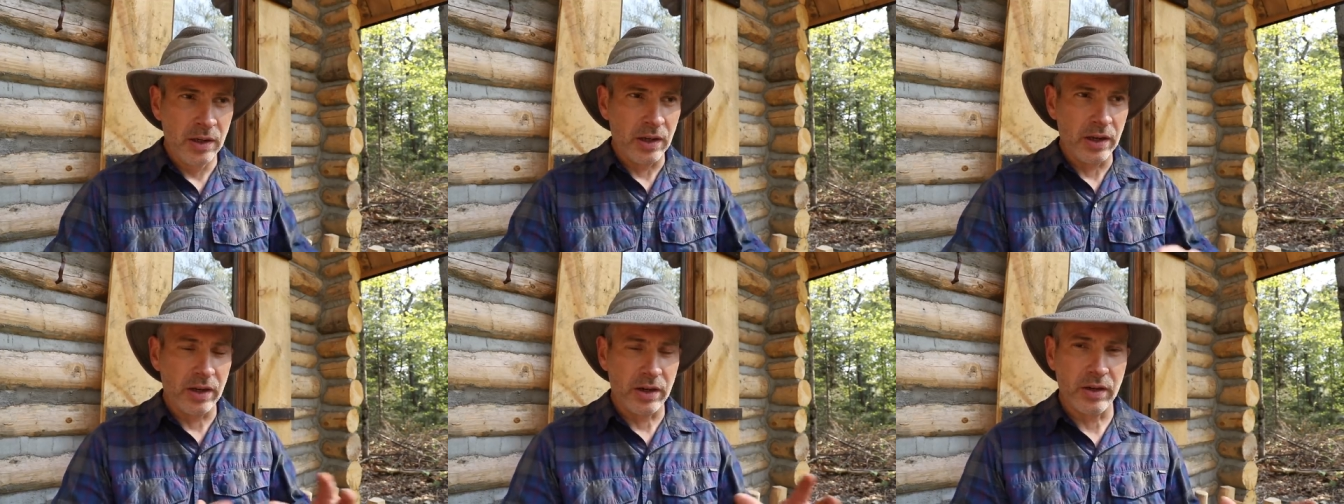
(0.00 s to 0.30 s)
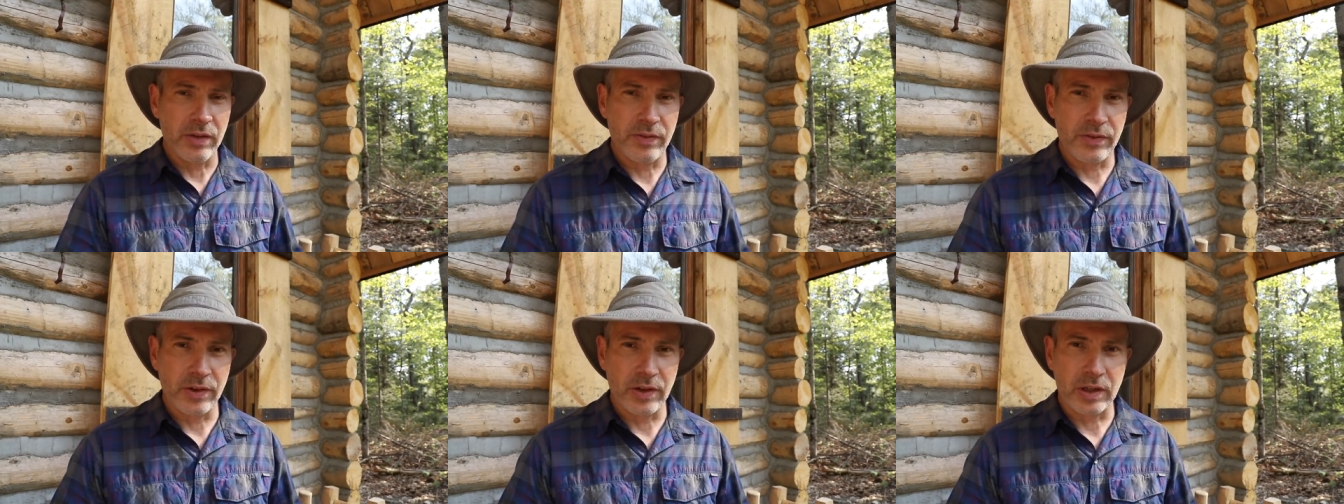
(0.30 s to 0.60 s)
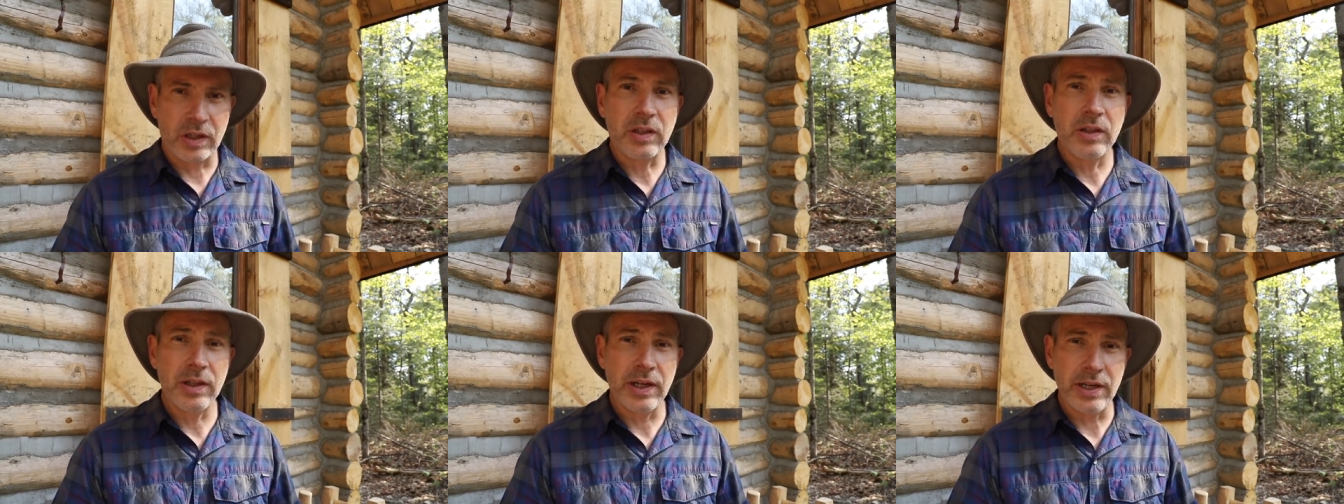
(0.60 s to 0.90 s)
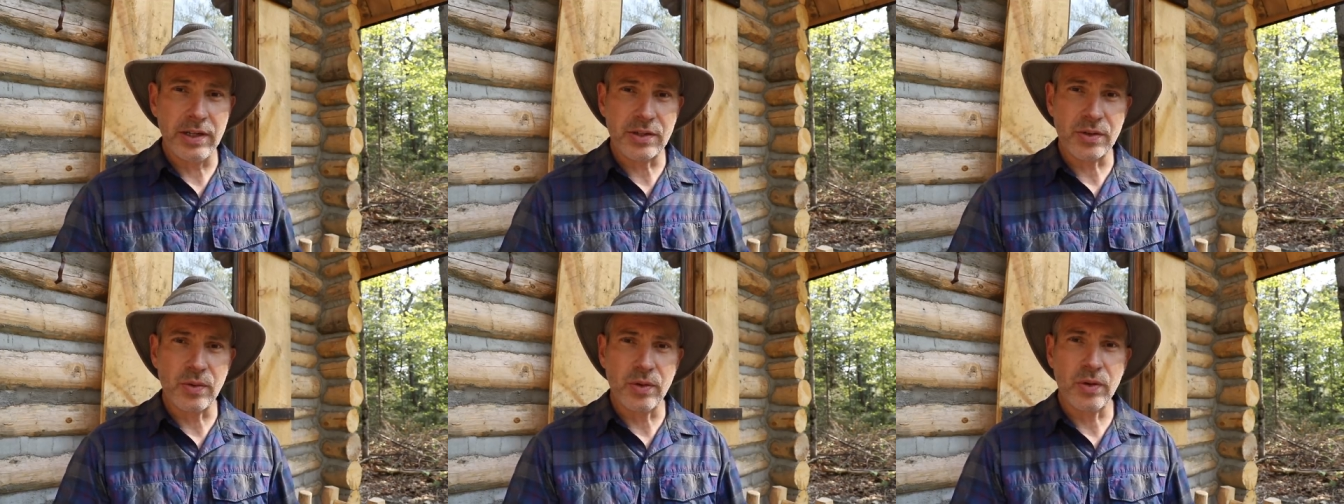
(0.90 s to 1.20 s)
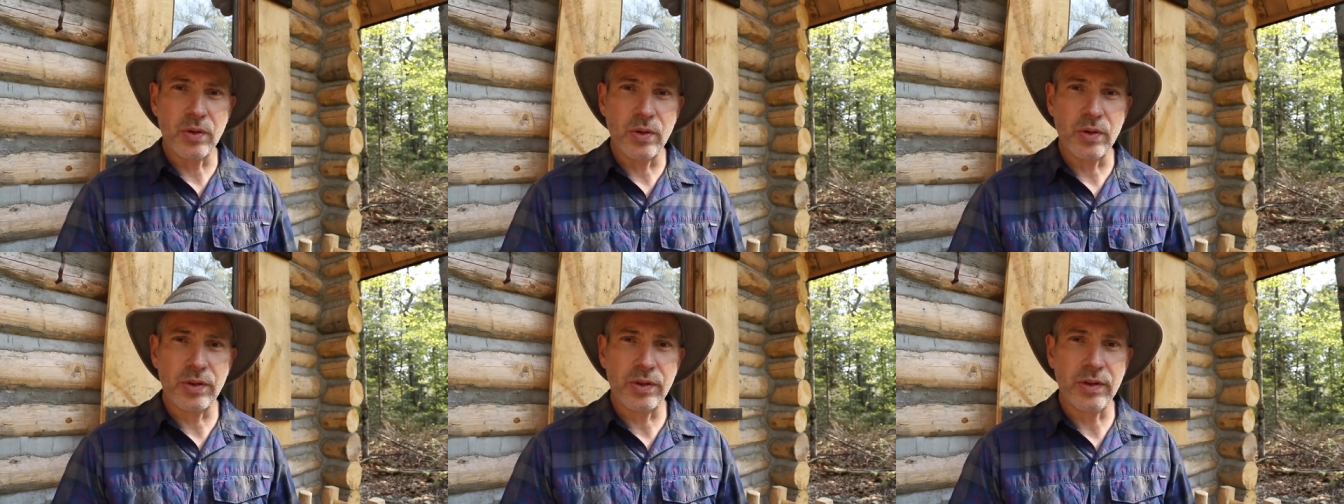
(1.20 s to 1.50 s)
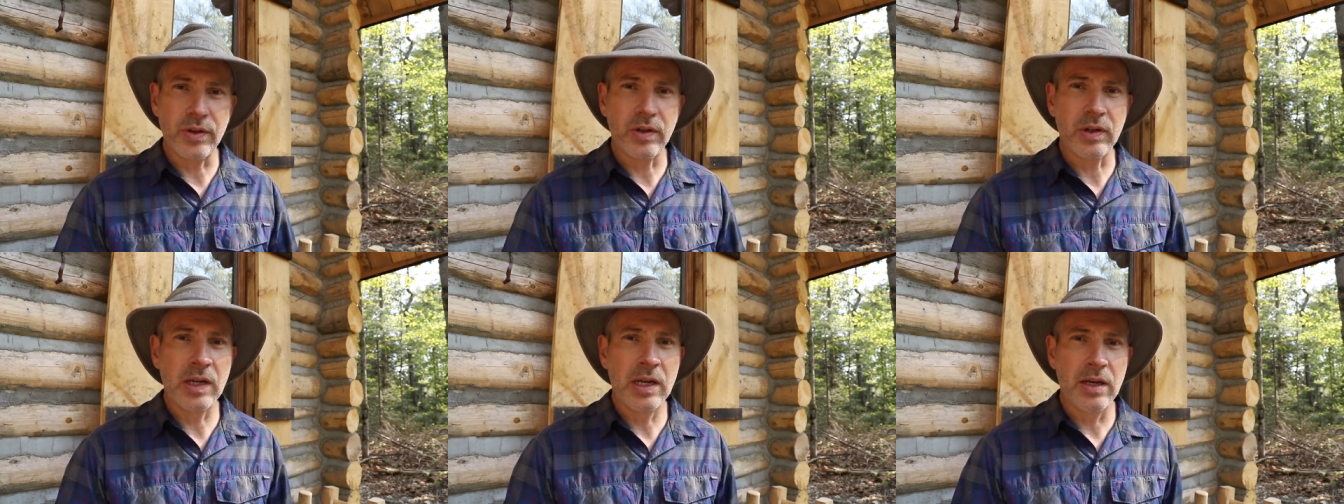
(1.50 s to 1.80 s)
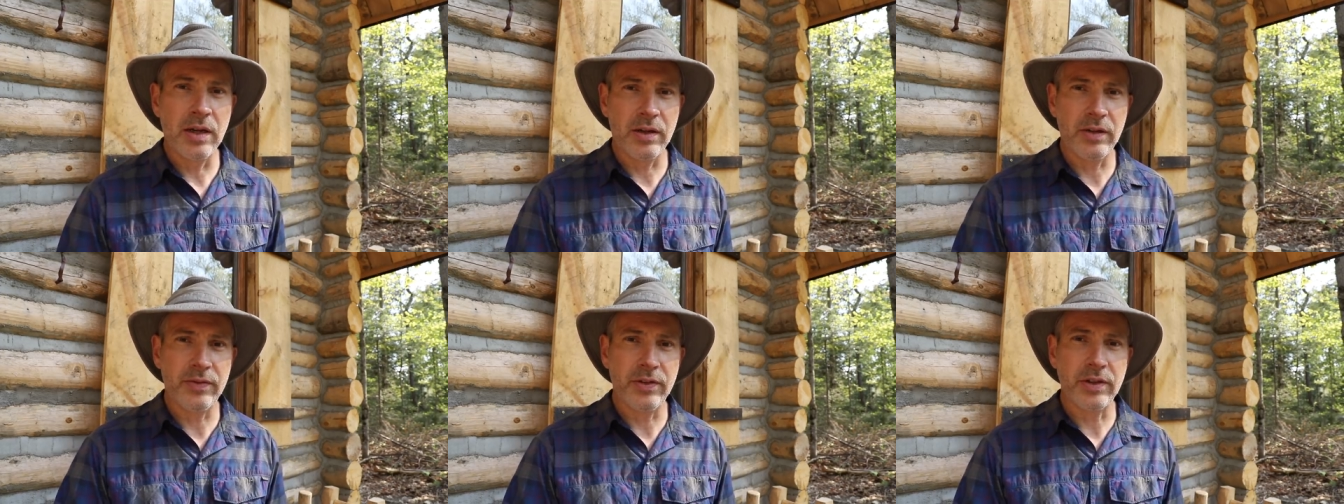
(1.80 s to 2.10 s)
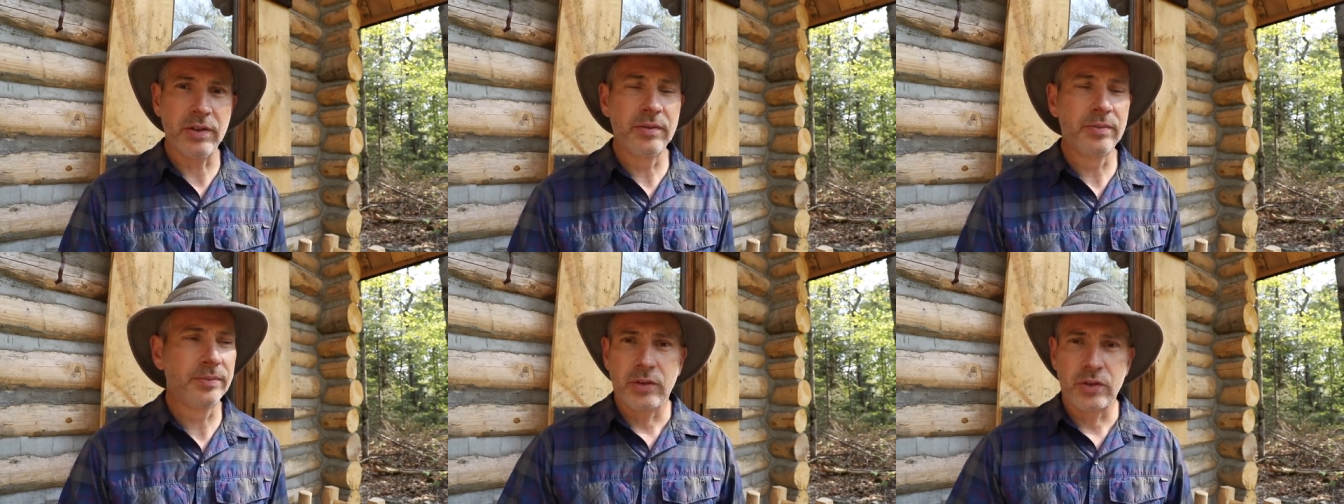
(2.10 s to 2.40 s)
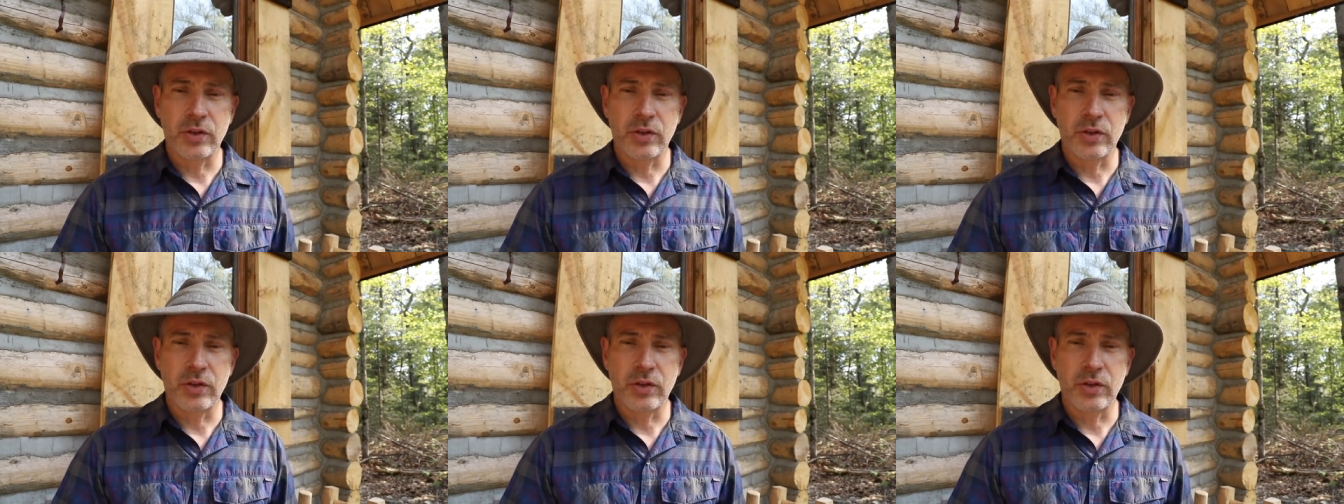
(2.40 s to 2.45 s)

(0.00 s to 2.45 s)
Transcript: out of uh, clay, so an earthen oven.